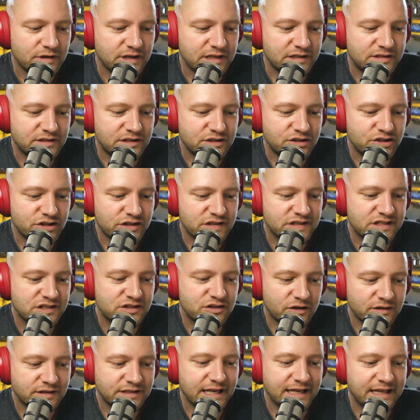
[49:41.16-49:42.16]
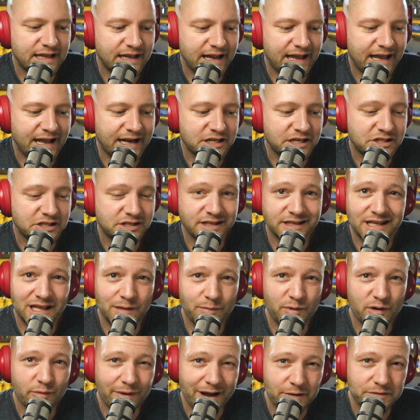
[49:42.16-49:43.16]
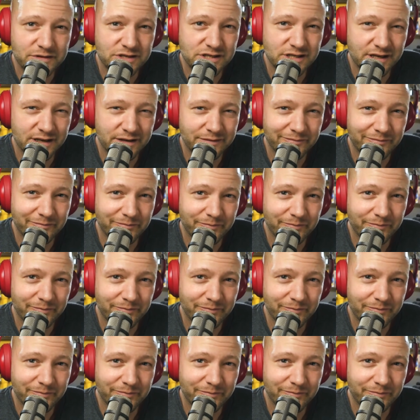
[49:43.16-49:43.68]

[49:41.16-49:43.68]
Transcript: is to just start taking action and keep your mouth shut.